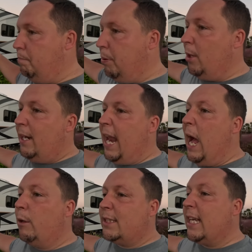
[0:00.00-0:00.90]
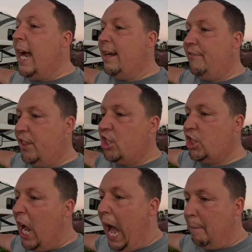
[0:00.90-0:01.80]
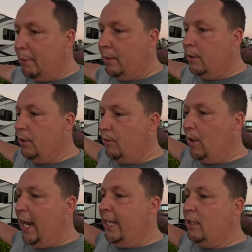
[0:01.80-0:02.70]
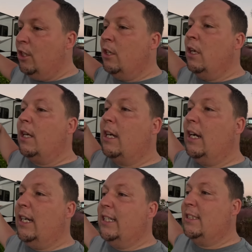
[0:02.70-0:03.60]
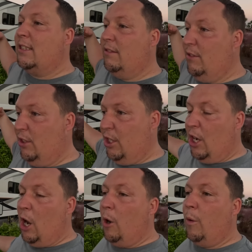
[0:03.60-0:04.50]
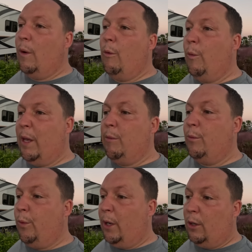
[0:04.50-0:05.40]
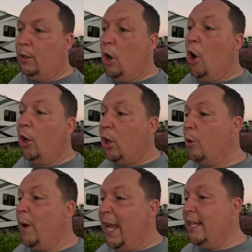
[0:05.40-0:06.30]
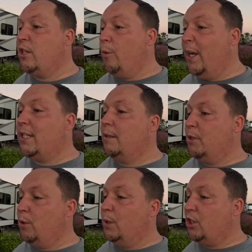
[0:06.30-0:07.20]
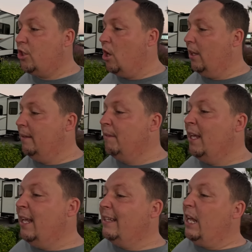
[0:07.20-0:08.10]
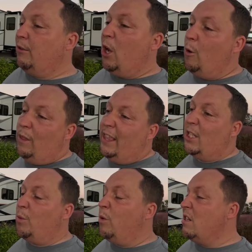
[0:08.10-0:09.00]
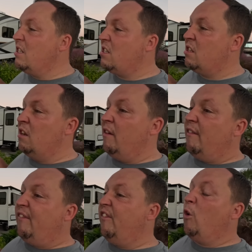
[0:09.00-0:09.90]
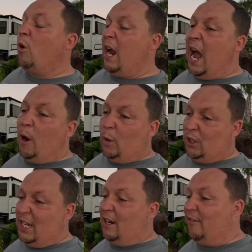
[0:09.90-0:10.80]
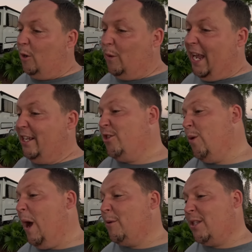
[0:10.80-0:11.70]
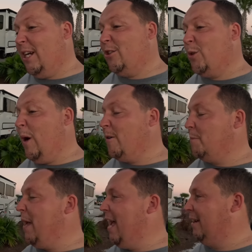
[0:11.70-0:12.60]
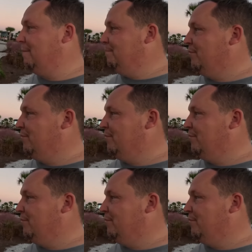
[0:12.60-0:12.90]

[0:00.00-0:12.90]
put it outside of the shop, right? Cause you know, we're on our way to Wixom to install it. Now note, this was 4 hours out of our way, 2 hours there, 2 hours back.